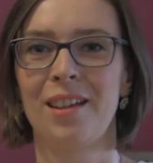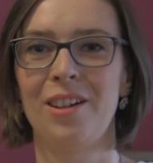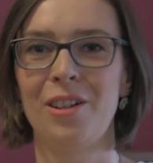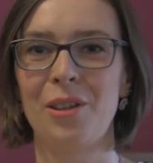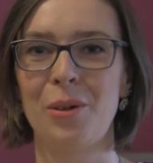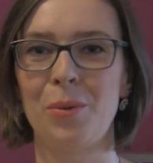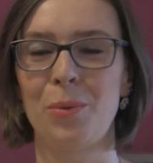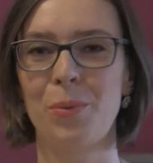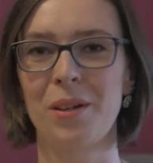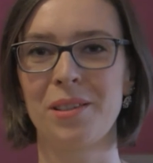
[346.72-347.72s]
Although
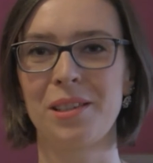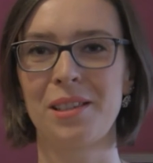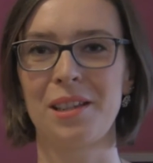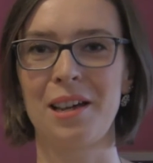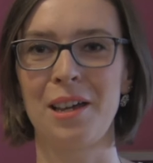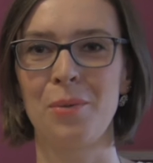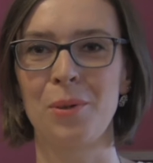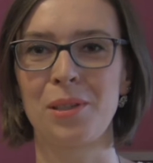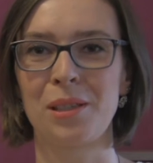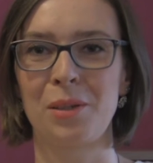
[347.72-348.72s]
once I
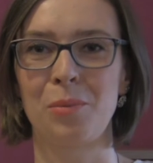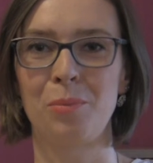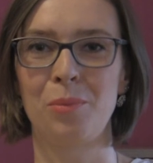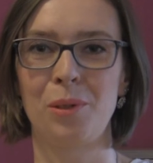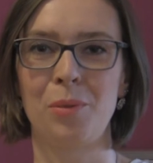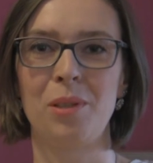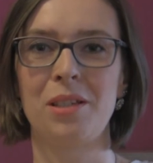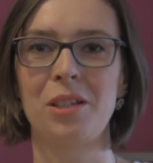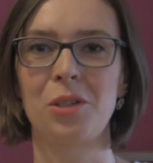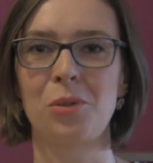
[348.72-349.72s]
was a, on a
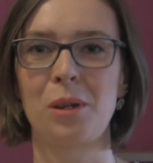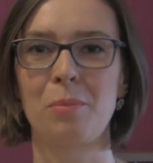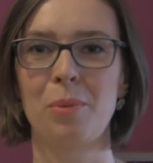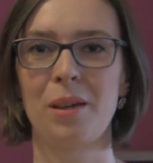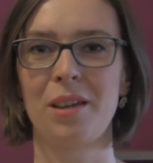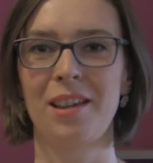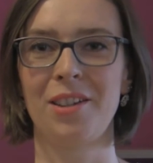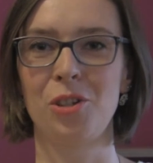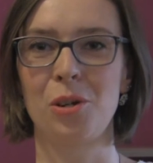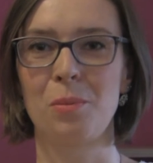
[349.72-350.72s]
business trip
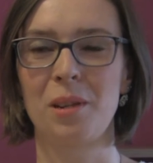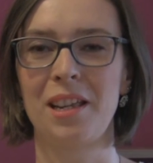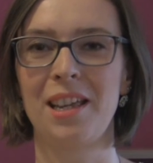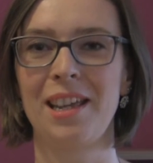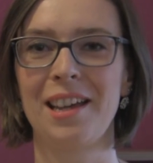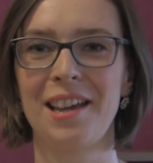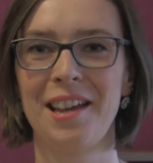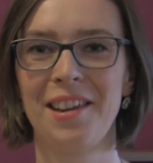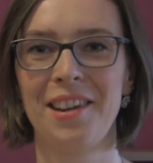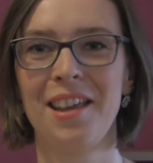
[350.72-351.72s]
in Germany
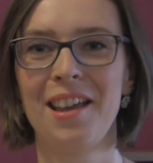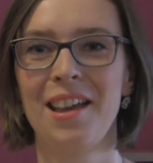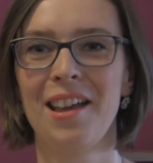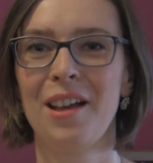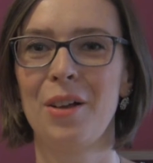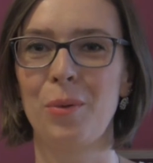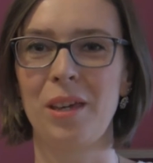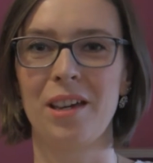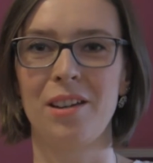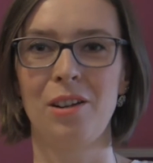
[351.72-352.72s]
and
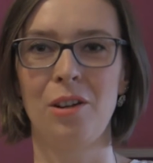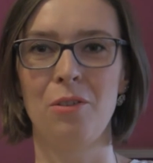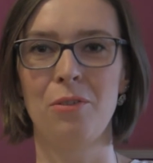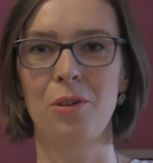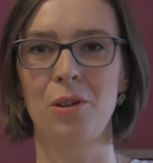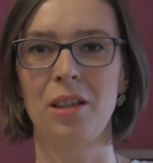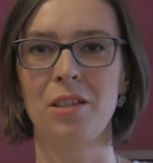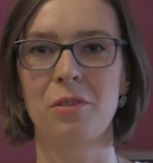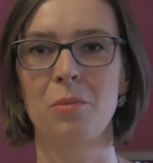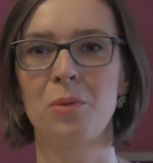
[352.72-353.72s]
we had a lot of colleagues
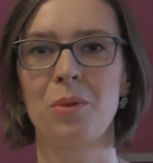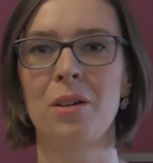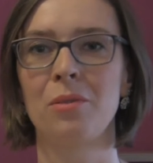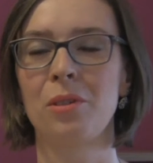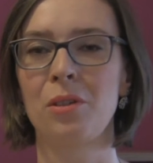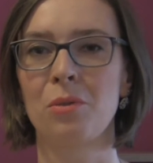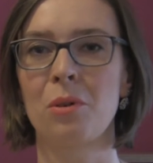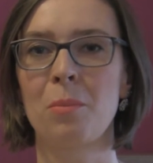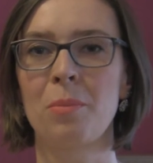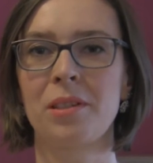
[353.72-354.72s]
from around
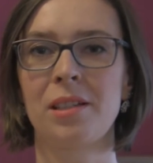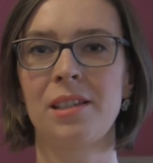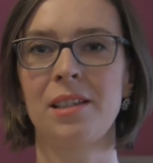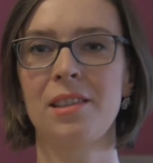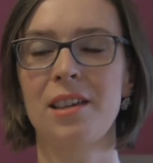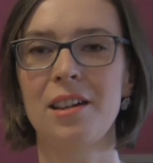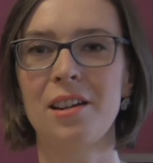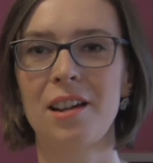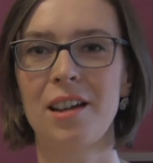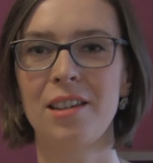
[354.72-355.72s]
Europe sitting
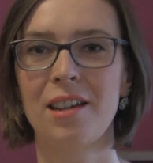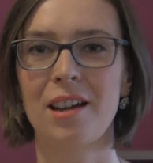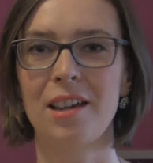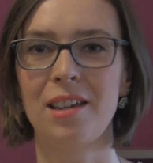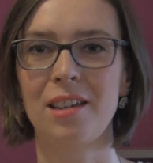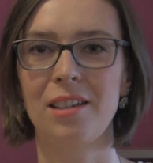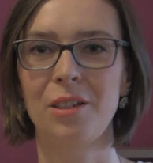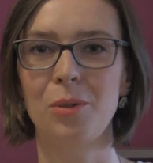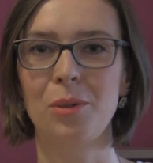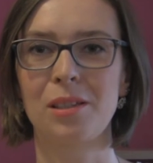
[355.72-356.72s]
there and I
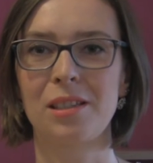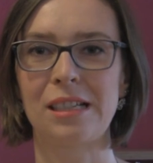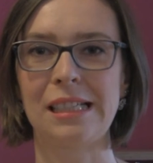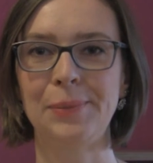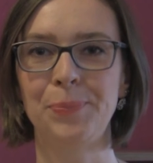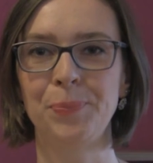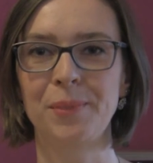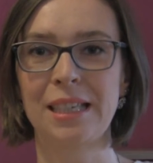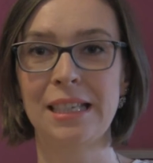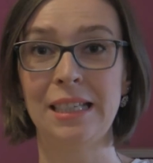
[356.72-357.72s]
used um,
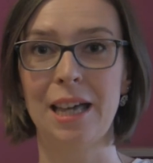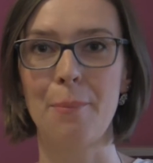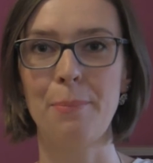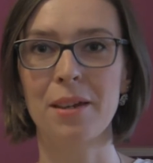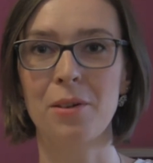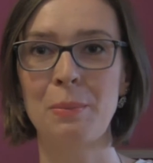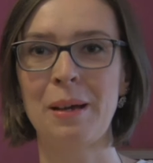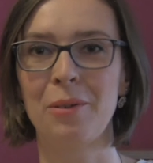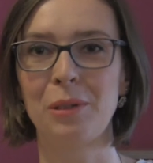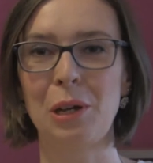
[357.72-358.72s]
a bigger
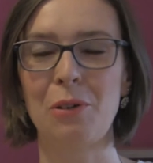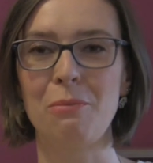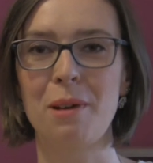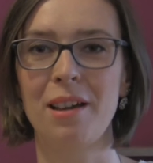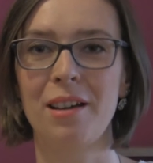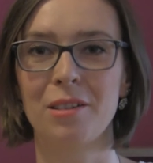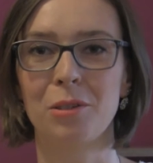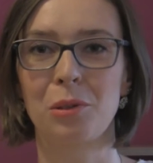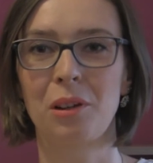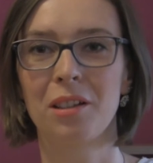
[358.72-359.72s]
amount of my
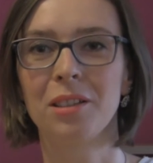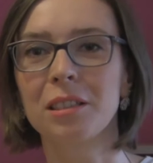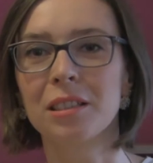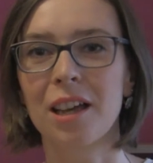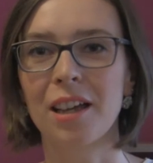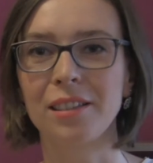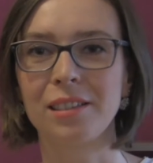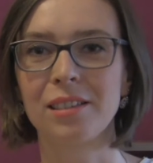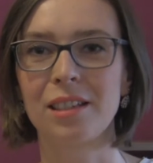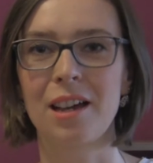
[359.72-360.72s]
arms once
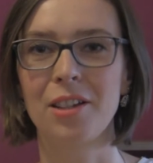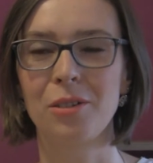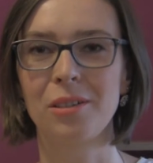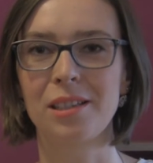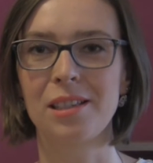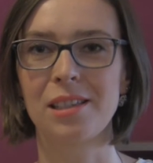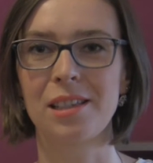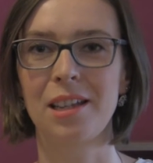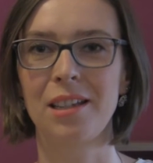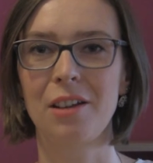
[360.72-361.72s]
and I noticed
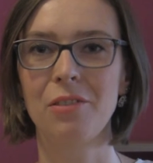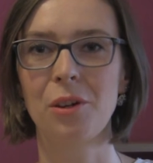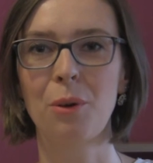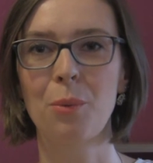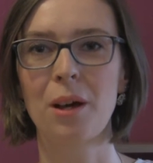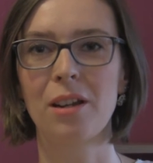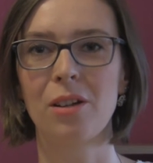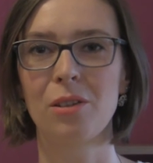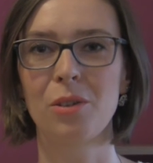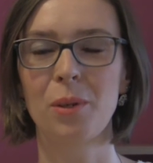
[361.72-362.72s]
that after a while
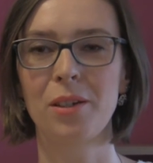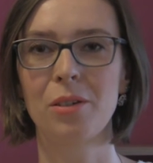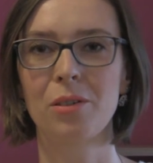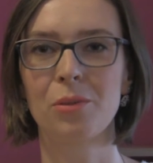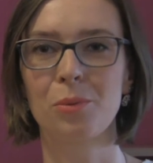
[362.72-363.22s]
all the window,